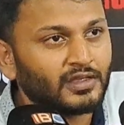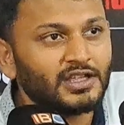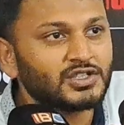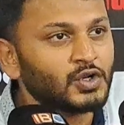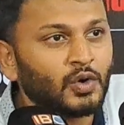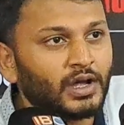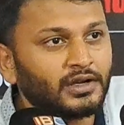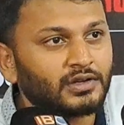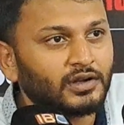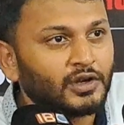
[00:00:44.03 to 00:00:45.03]
there's no
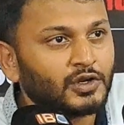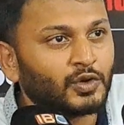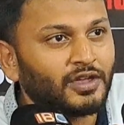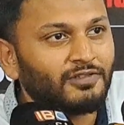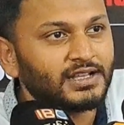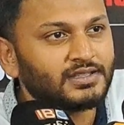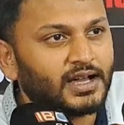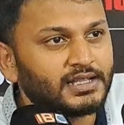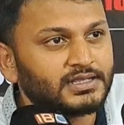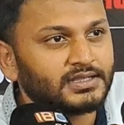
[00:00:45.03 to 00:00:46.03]
one to give us the
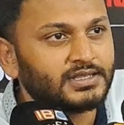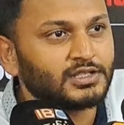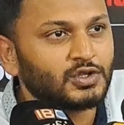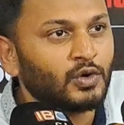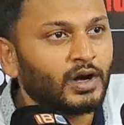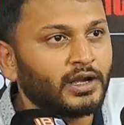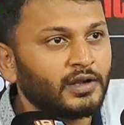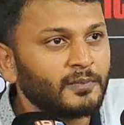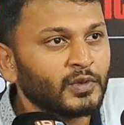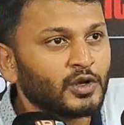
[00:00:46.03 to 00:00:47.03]
answers. There's no one
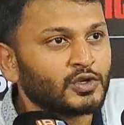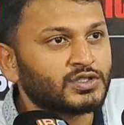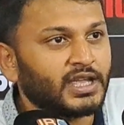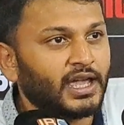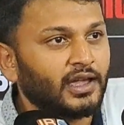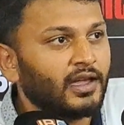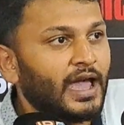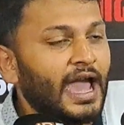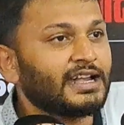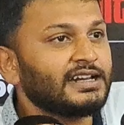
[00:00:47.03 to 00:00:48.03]
to say,
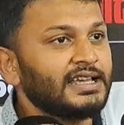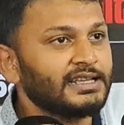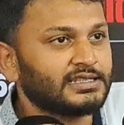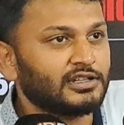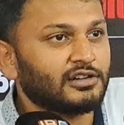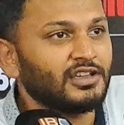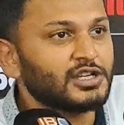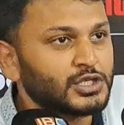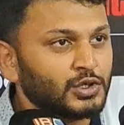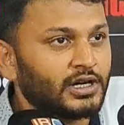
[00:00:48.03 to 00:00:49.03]
at least
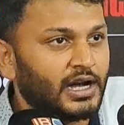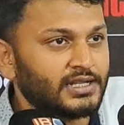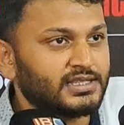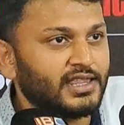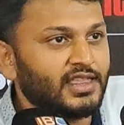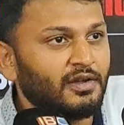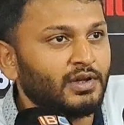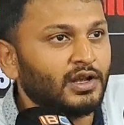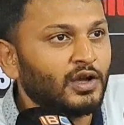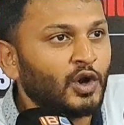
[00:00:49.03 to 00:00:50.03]
reassure us that they
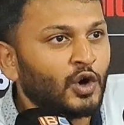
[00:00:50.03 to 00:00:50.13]
will